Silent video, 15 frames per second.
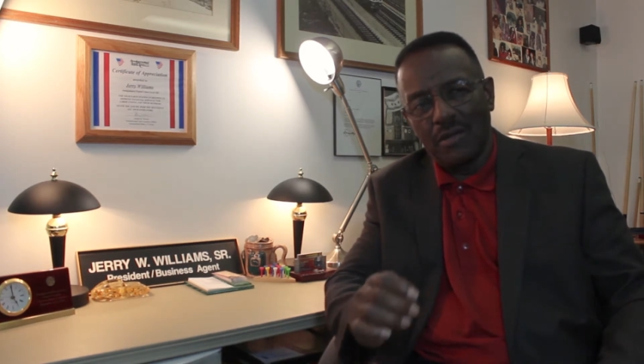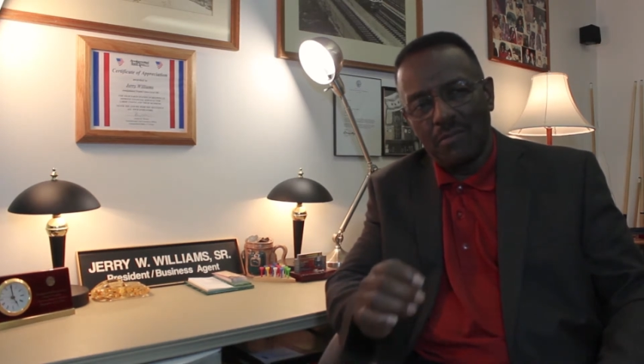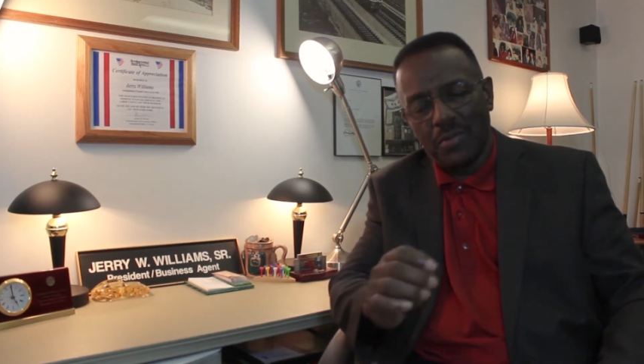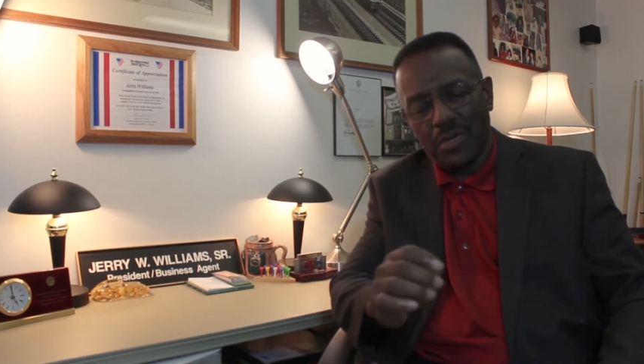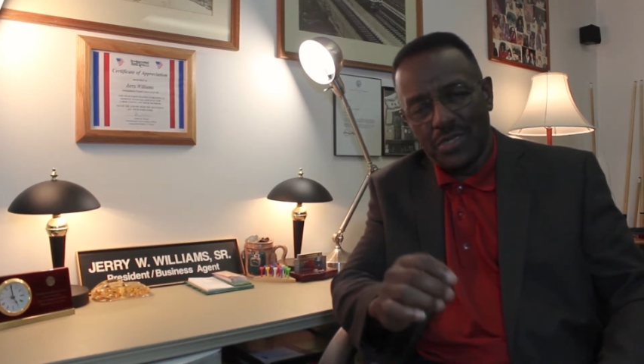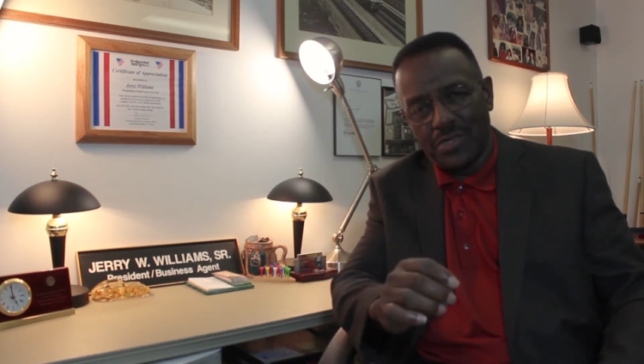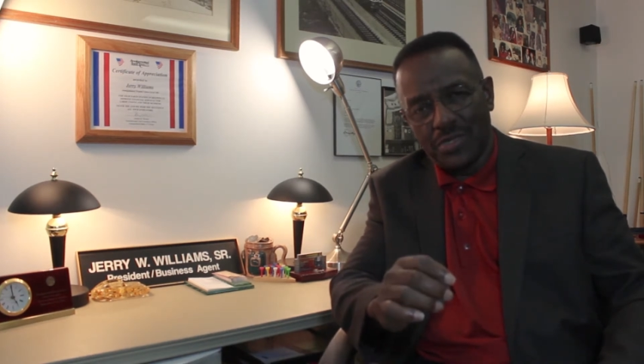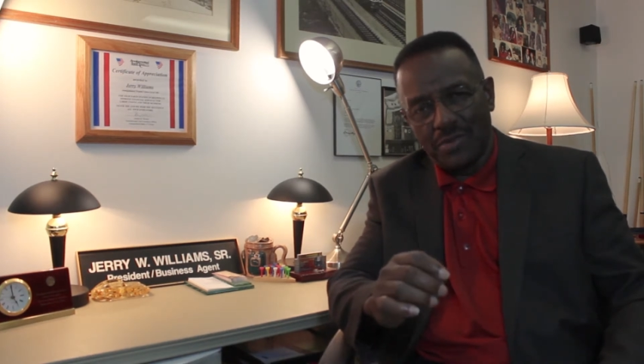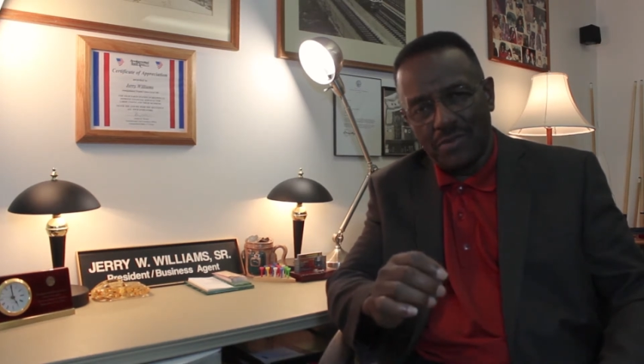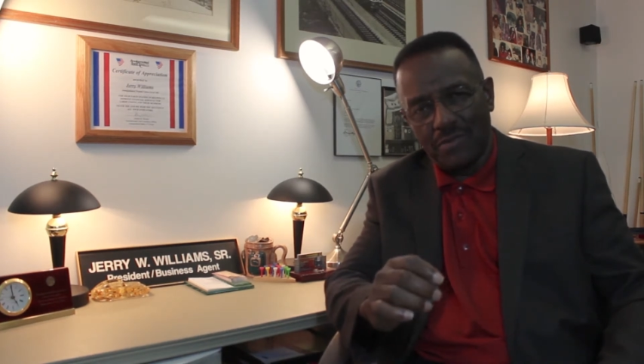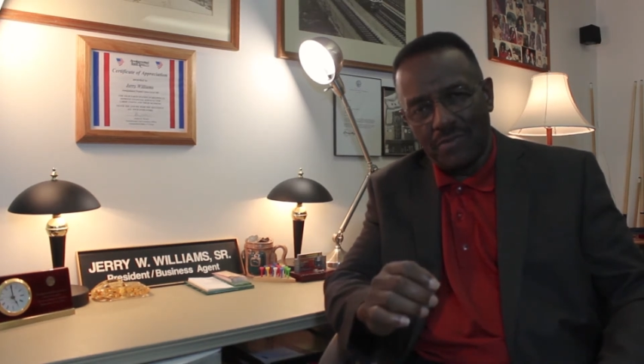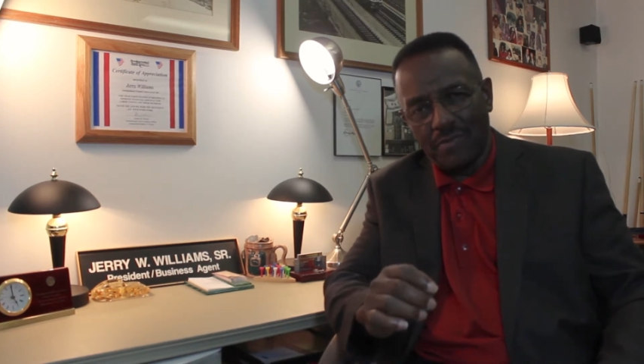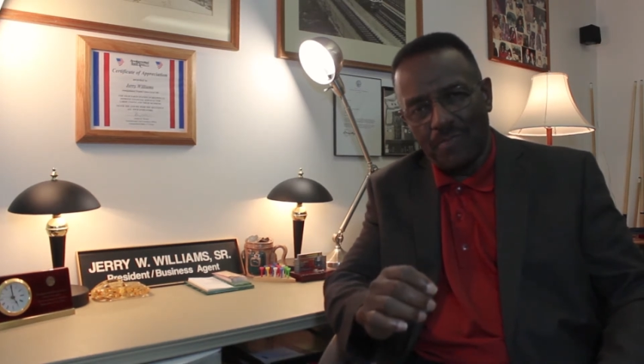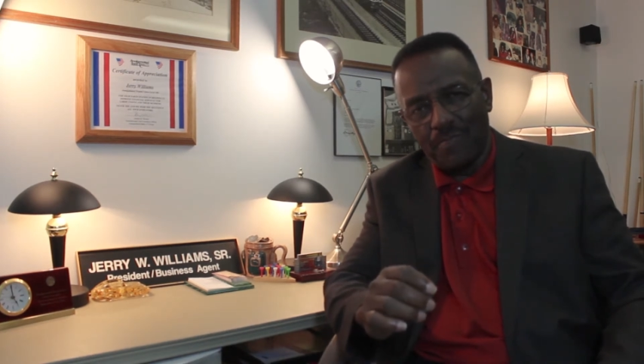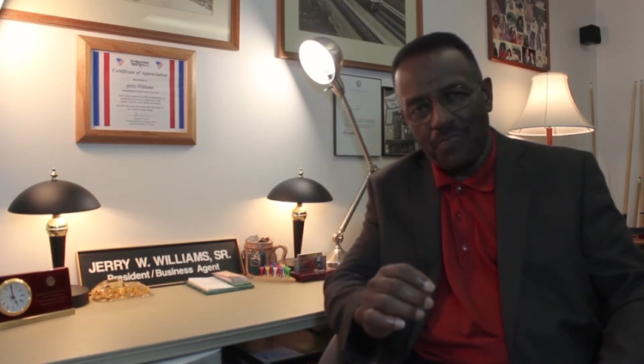pension,
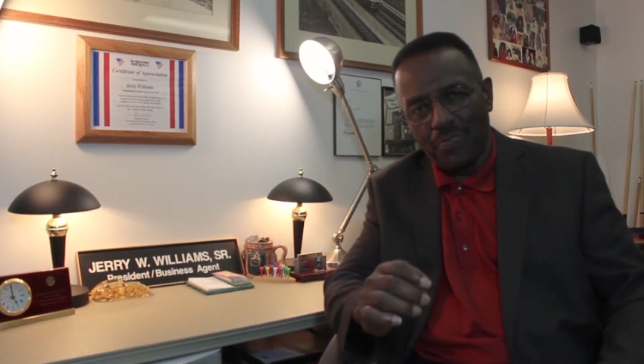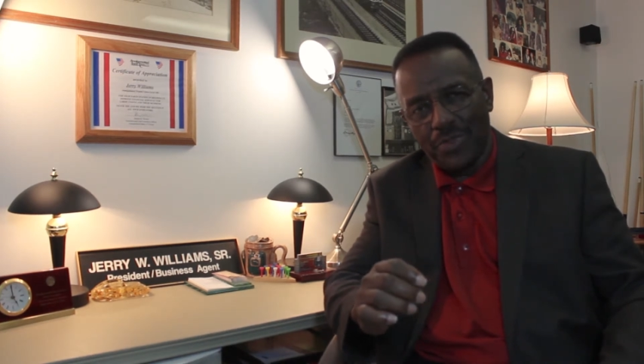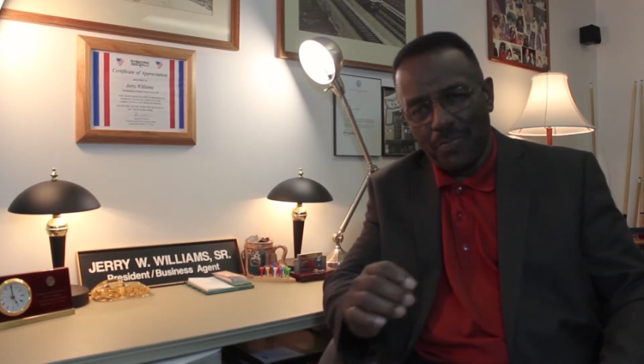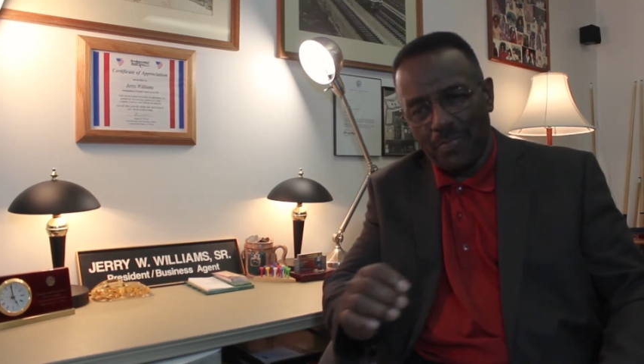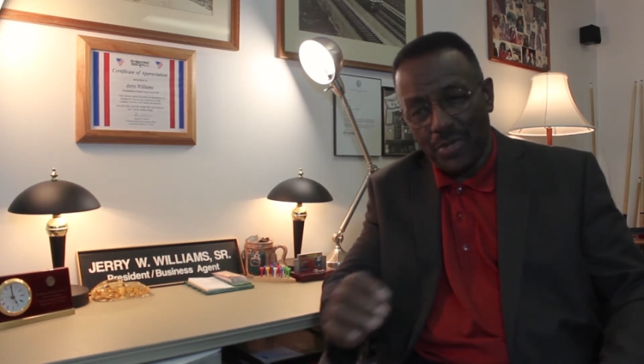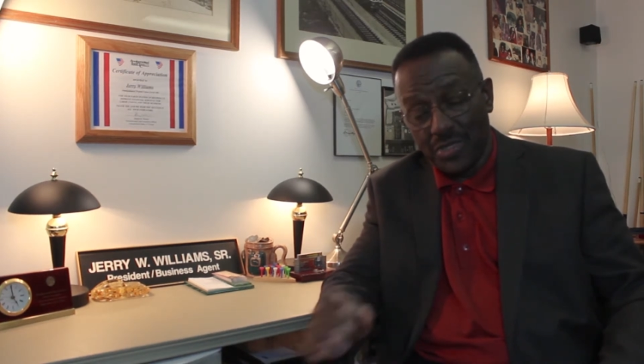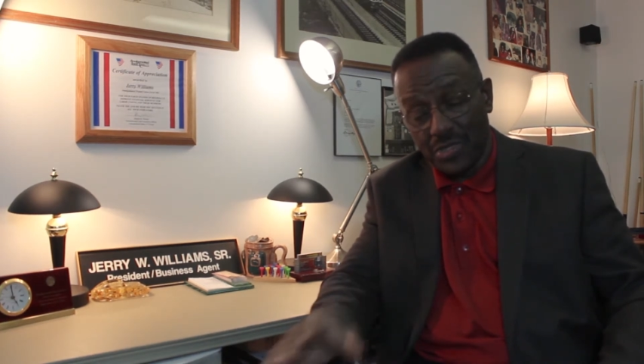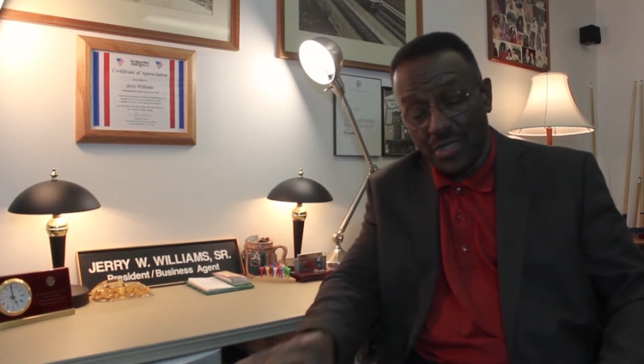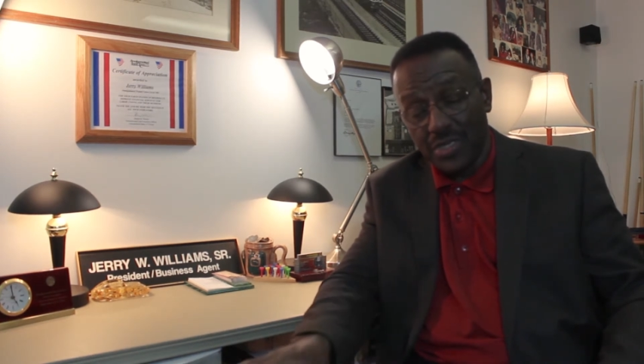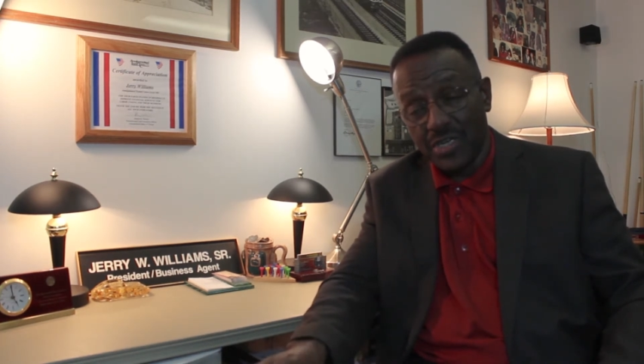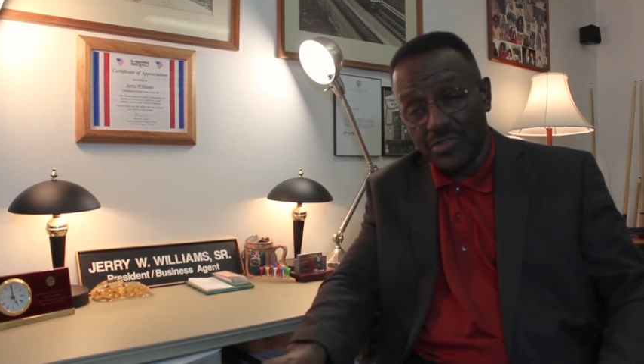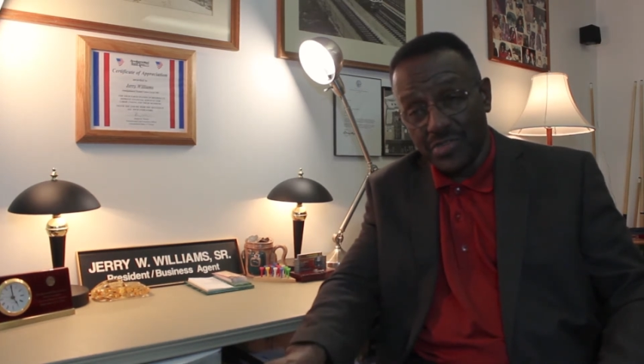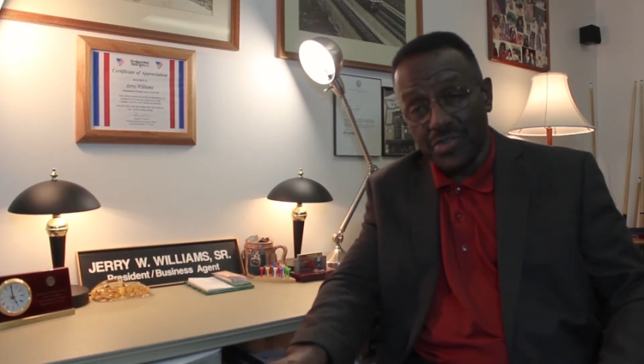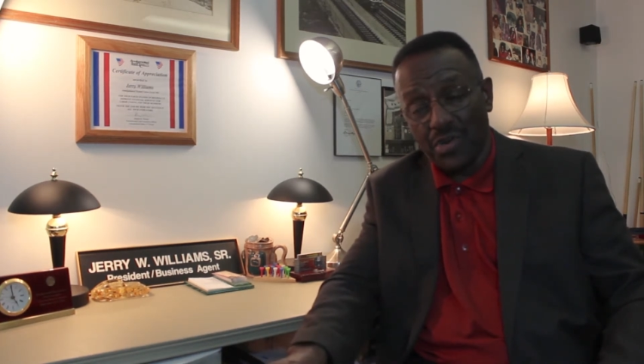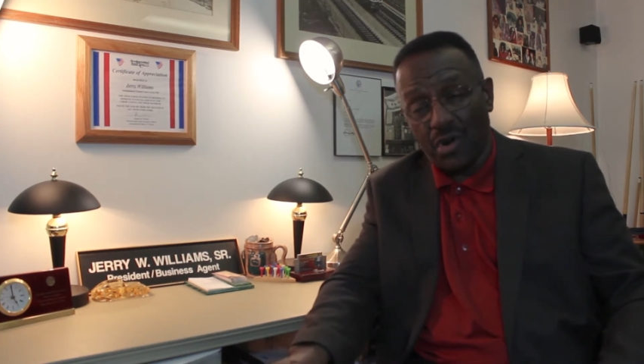the
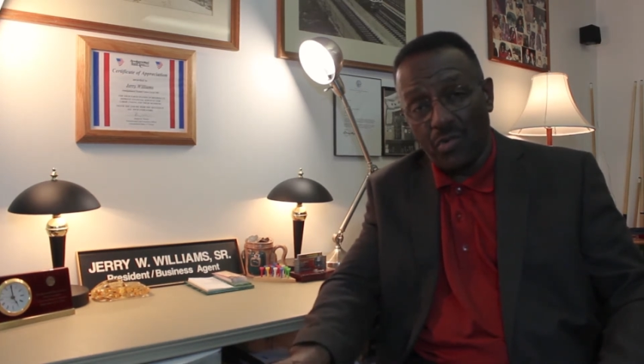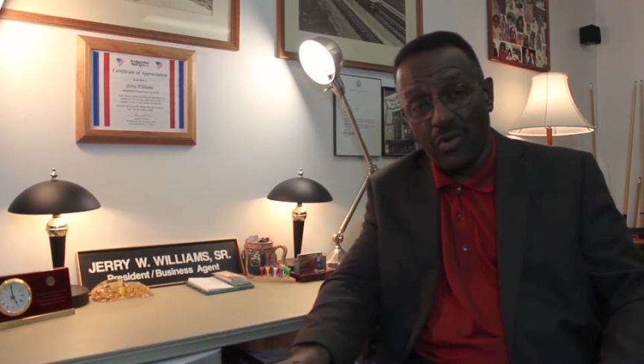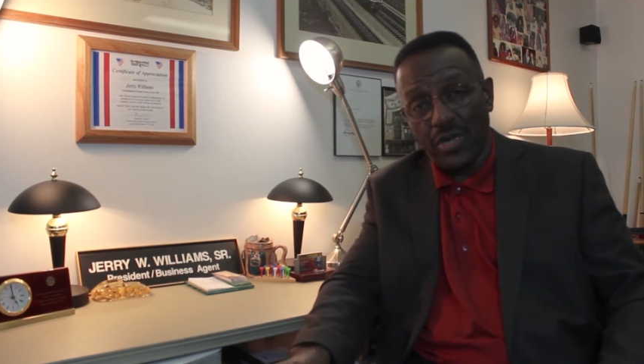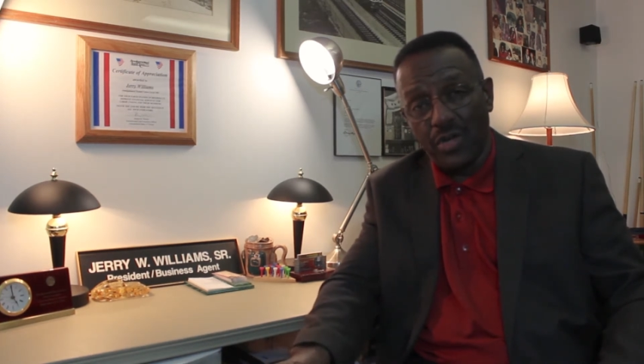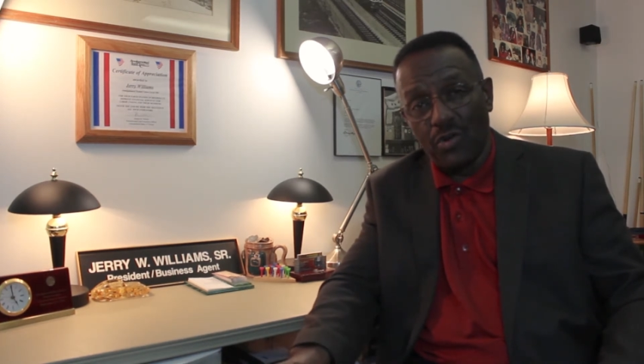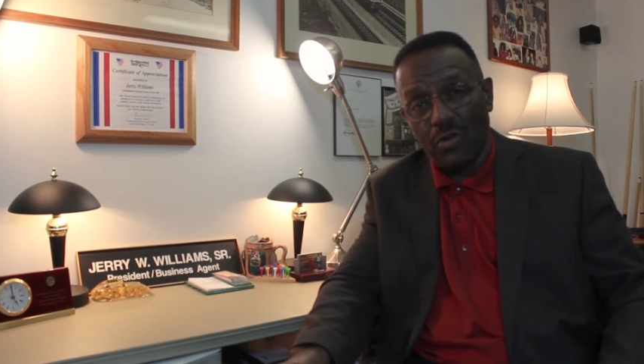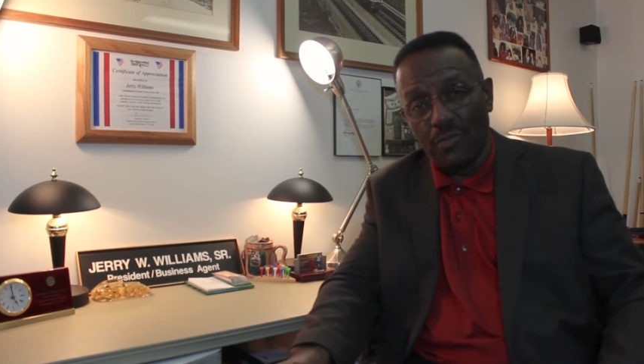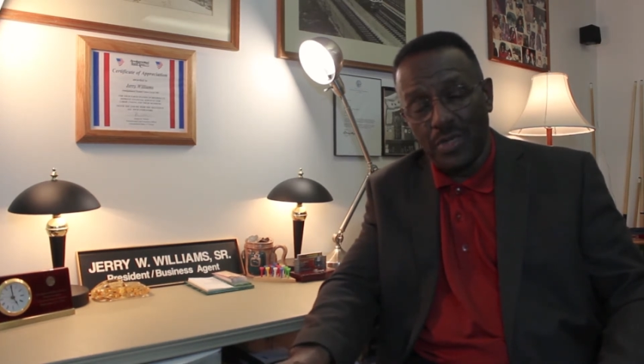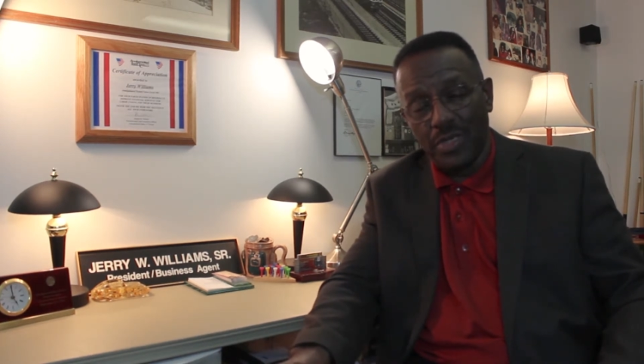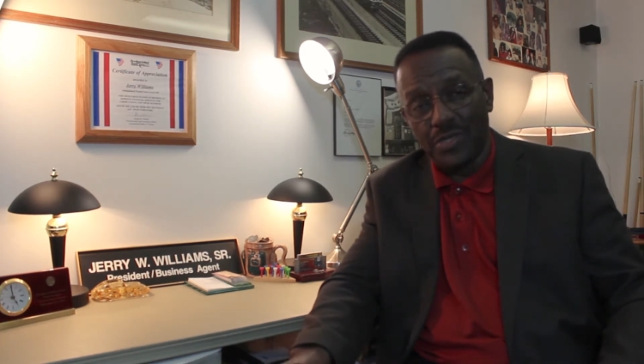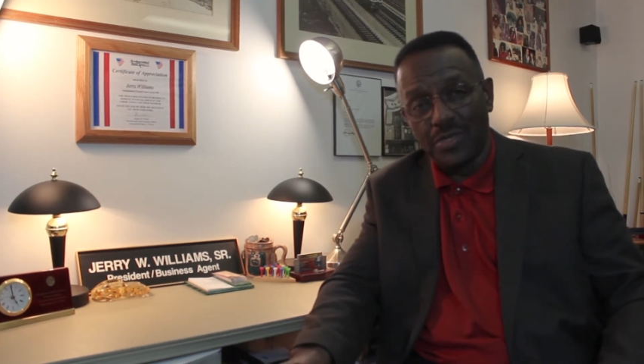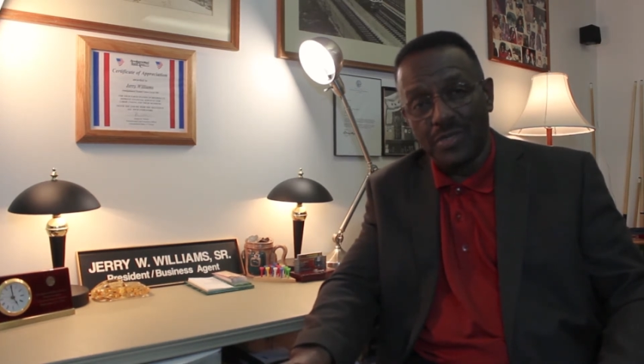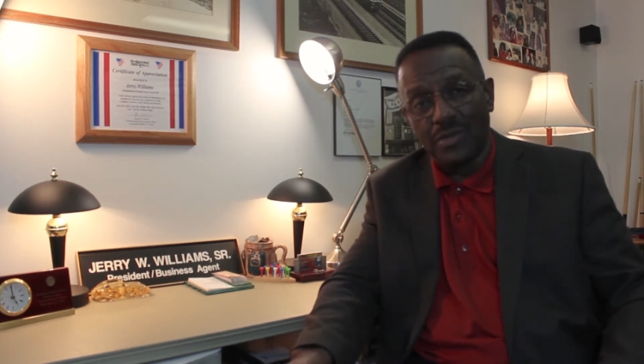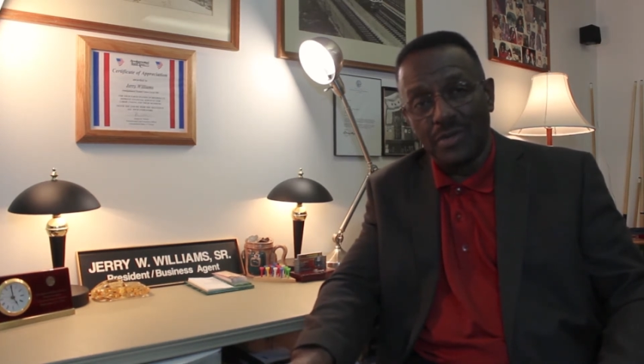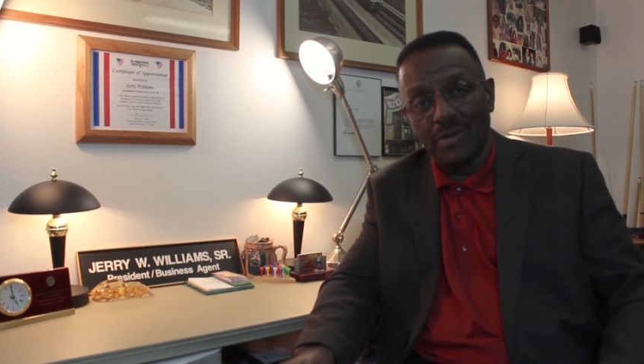pensioners is already on
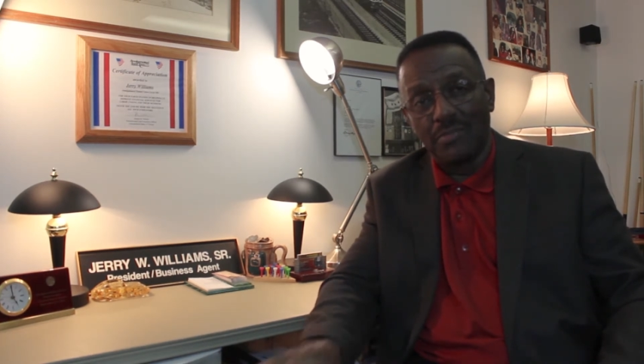pension.